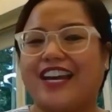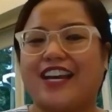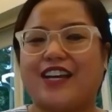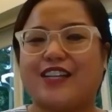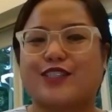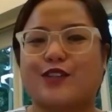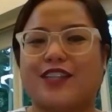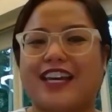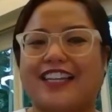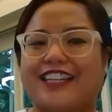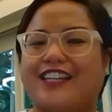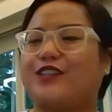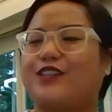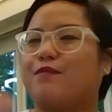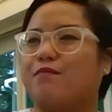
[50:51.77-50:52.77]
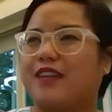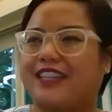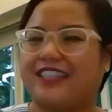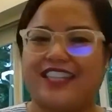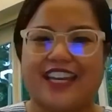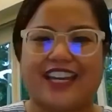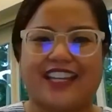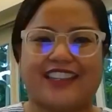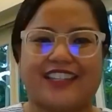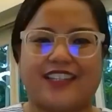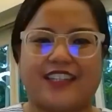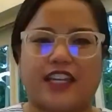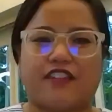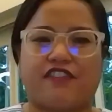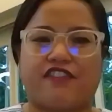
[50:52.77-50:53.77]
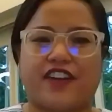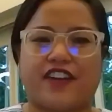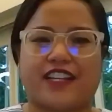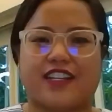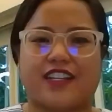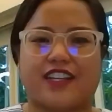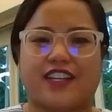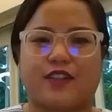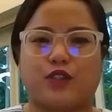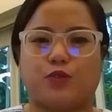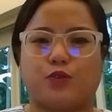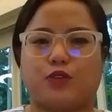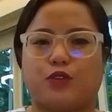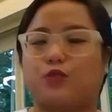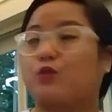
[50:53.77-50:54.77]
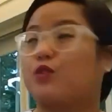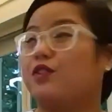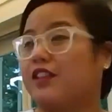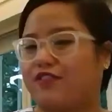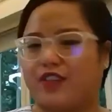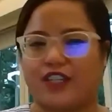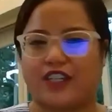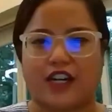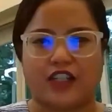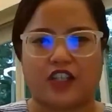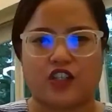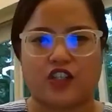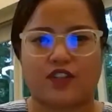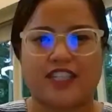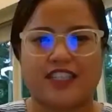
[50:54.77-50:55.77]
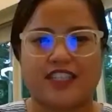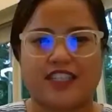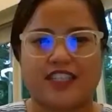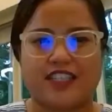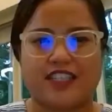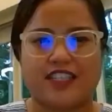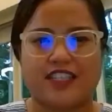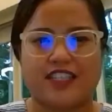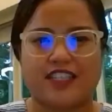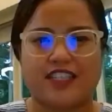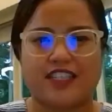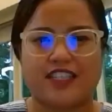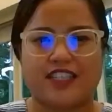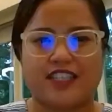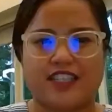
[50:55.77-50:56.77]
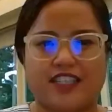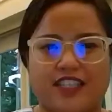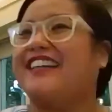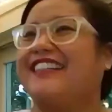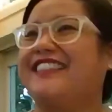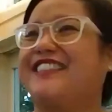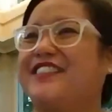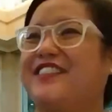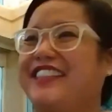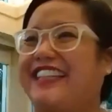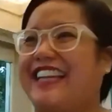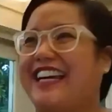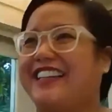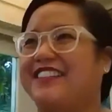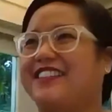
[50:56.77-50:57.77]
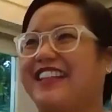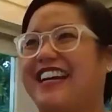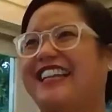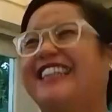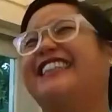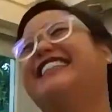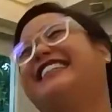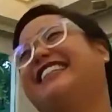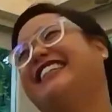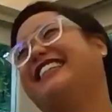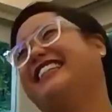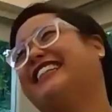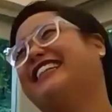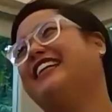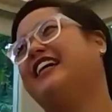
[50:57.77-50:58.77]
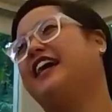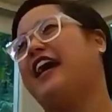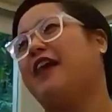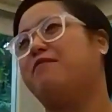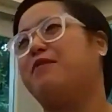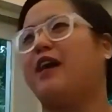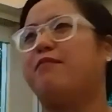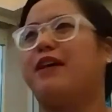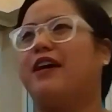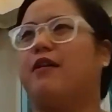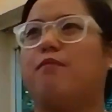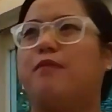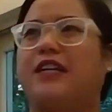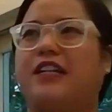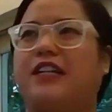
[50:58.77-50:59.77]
so that it can mitigate the effect to different countries? They're a bit